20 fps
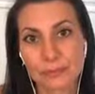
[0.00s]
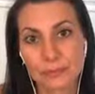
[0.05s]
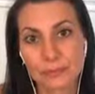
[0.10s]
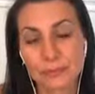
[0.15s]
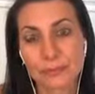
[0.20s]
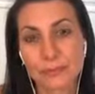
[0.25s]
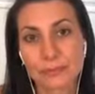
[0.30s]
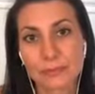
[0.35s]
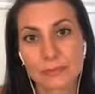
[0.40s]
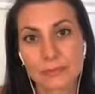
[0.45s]

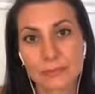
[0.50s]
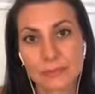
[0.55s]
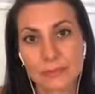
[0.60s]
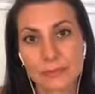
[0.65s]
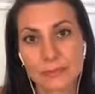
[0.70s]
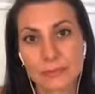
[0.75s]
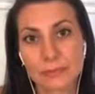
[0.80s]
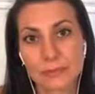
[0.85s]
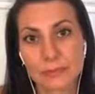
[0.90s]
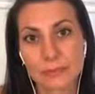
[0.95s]

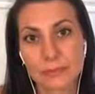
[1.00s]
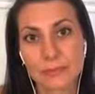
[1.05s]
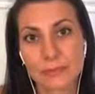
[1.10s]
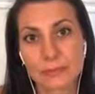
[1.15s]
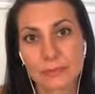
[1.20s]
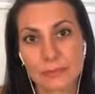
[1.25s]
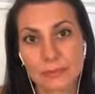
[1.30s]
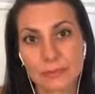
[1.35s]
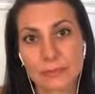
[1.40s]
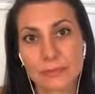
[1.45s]

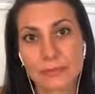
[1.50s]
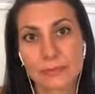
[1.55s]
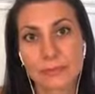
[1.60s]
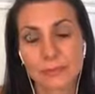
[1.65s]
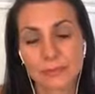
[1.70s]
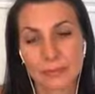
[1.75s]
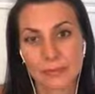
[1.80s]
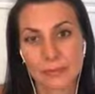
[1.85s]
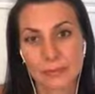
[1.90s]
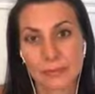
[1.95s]

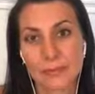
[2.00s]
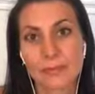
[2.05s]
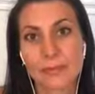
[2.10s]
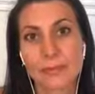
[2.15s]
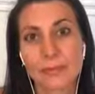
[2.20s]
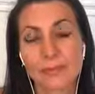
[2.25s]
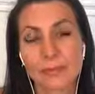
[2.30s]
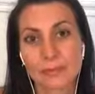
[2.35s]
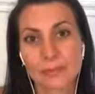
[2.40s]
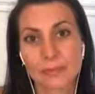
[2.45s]

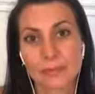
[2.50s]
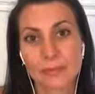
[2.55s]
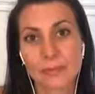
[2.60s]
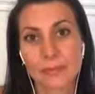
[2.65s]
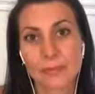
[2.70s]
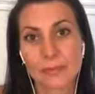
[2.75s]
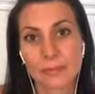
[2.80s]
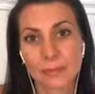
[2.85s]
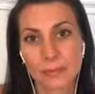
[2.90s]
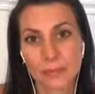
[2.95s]

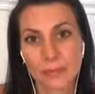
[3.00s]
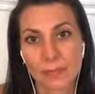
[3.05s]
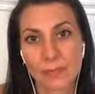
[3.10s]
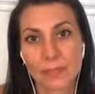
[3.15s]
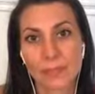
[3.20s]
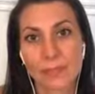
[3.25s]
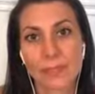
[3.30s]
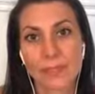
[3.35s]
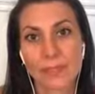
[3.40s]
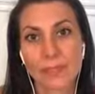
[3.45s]

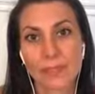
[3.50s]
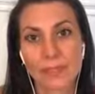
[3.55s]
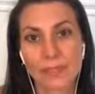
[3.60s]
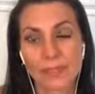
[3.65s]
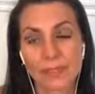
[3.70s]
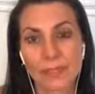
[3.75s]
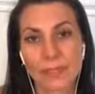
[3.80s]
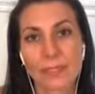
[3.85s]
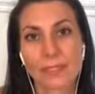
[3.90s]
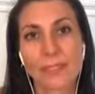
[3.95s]

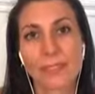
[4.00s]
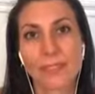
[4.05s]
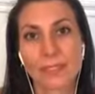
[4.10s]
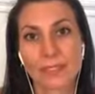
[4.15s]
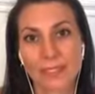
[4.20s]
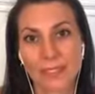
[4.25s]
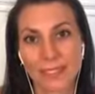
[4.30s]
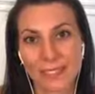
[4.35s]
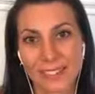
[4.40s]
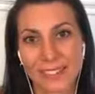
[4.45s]

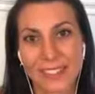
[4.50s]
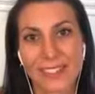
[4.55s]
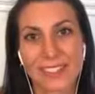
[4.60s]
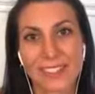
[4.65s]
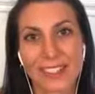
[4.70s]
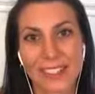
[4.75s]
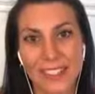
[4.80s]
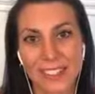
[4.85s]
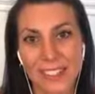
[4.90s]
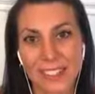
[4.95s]

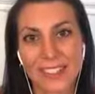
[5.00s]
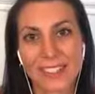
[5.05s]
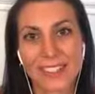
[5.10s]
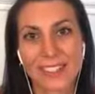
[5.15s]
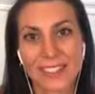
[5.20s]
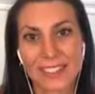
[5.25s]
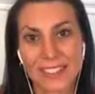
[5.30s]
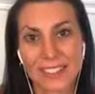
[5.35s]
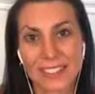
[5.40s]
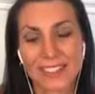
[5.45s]

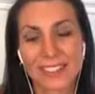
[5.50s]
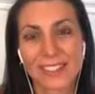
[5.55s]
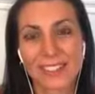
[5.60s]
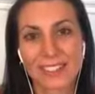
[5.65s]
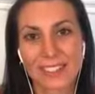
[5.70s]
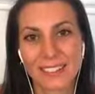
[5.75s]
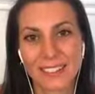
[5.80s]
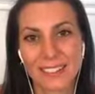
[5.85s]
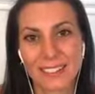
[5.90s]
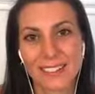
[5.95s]

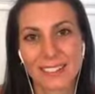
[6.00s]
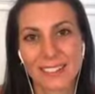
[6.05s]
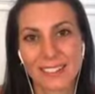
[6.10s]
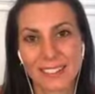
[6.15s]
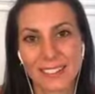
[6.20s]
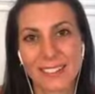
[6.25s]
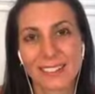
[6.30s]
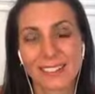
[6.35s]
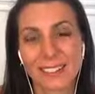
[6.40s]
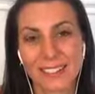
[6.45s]

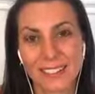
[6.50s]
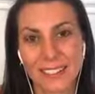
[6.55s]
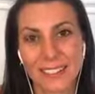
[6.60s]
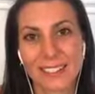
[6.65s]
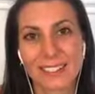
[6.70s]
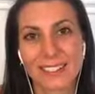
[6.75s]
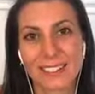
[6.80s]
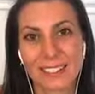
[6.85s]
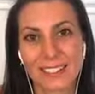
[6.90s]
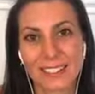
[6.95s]

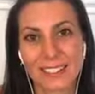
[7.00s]
[no speech]